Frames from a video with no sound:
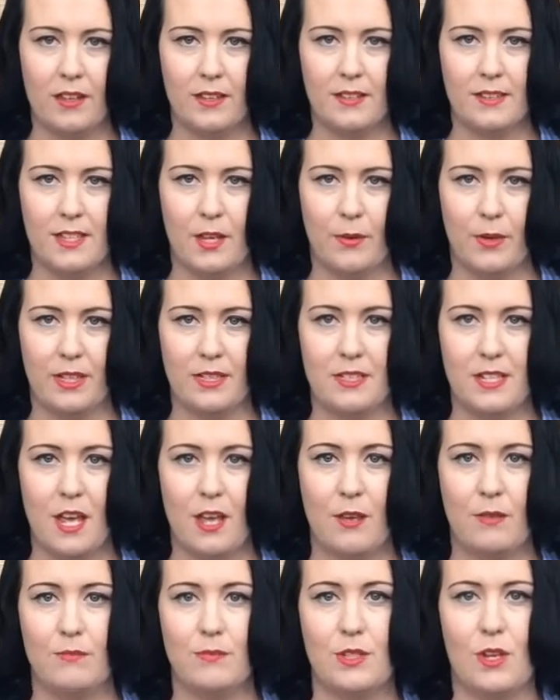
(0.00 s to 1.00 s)
So in
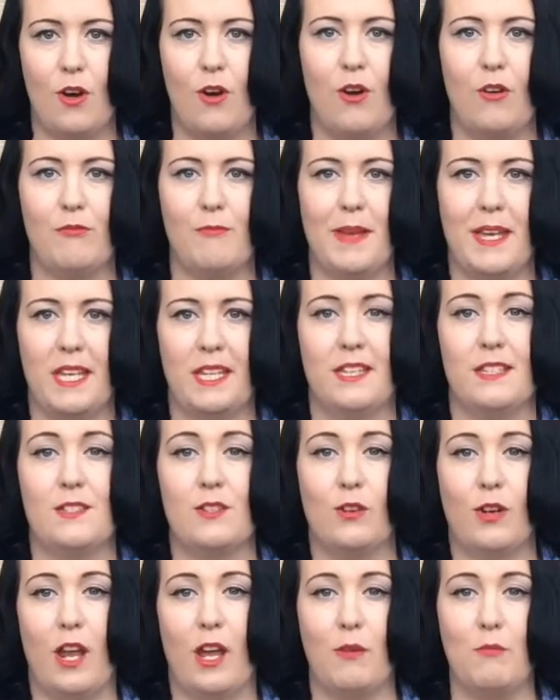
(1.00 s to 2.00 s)
terms of making this
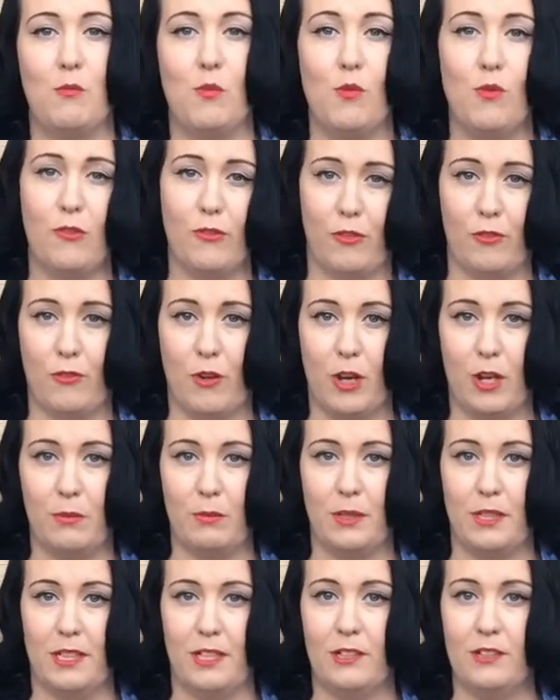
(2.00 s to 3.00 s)
look like more of a
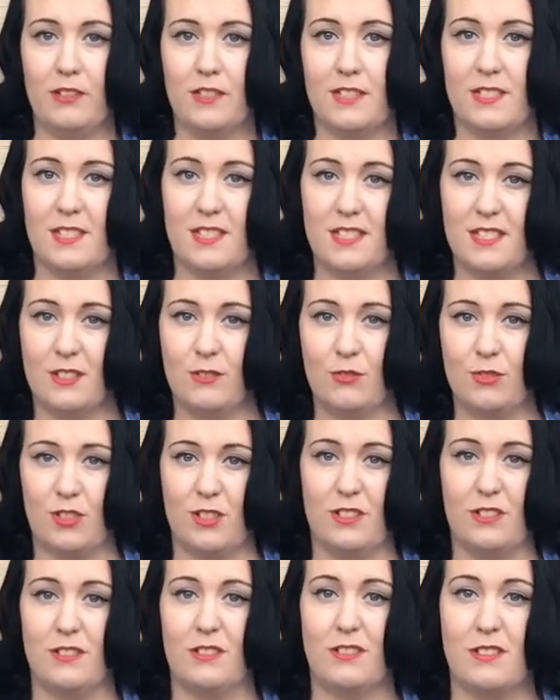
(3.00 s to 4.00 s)
rockabilly look, because it still
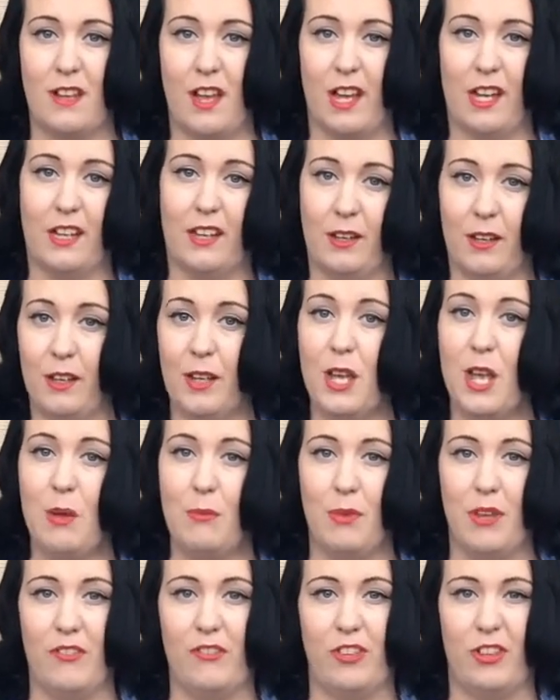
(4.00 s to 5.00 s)
just looks like a
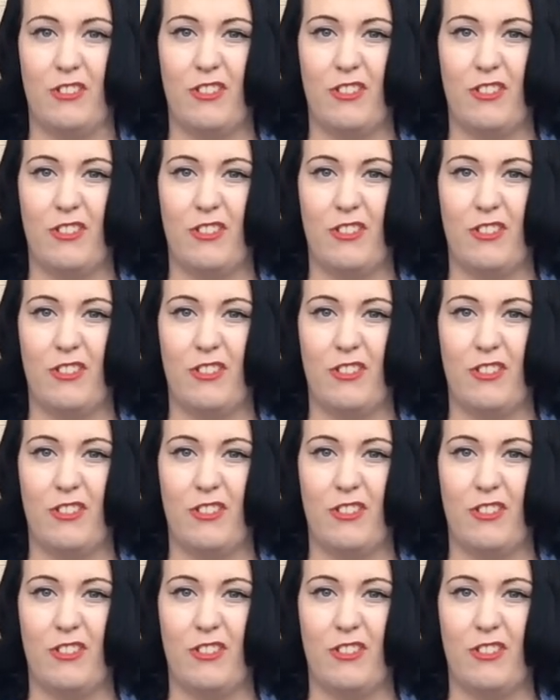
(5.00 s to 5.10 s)
bit of a